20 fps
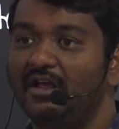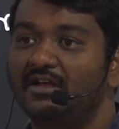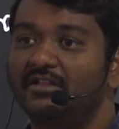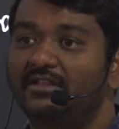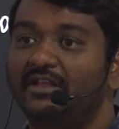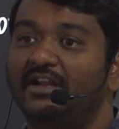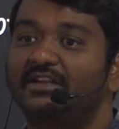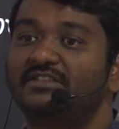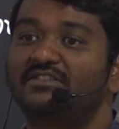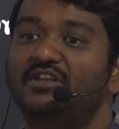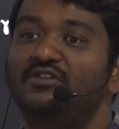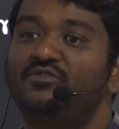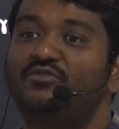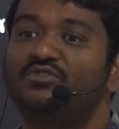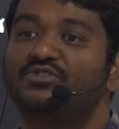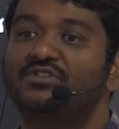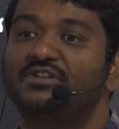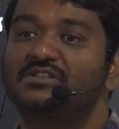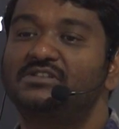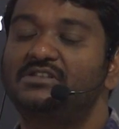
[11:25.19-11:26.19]
They're asking
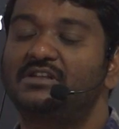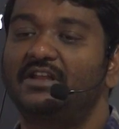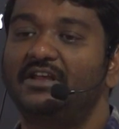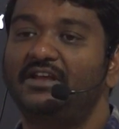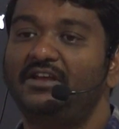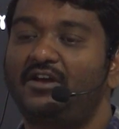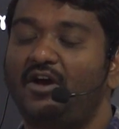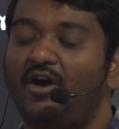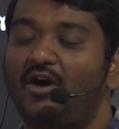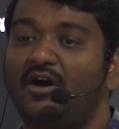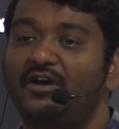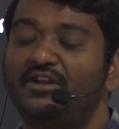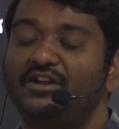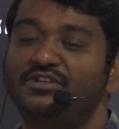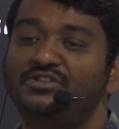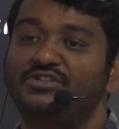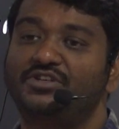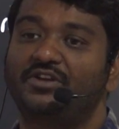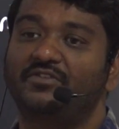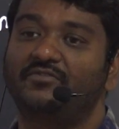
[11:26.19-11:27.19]
questions like
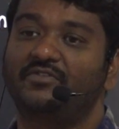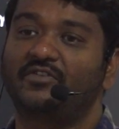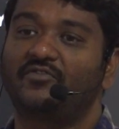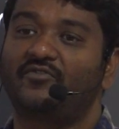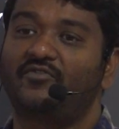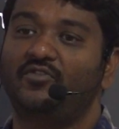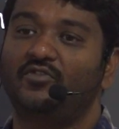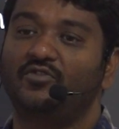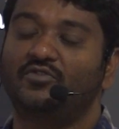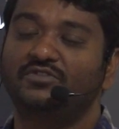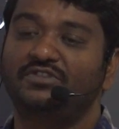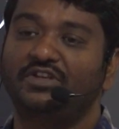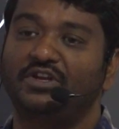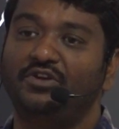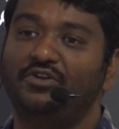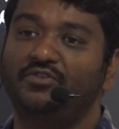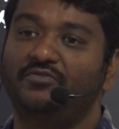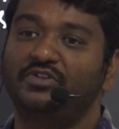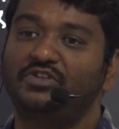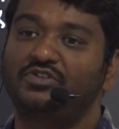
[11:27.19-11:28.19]
Orange River flows
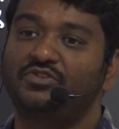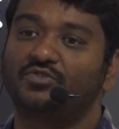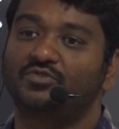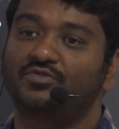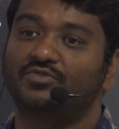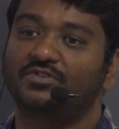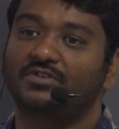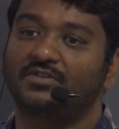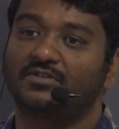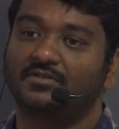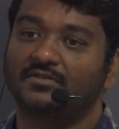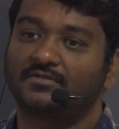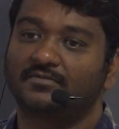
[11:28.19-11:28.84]
into which ocean?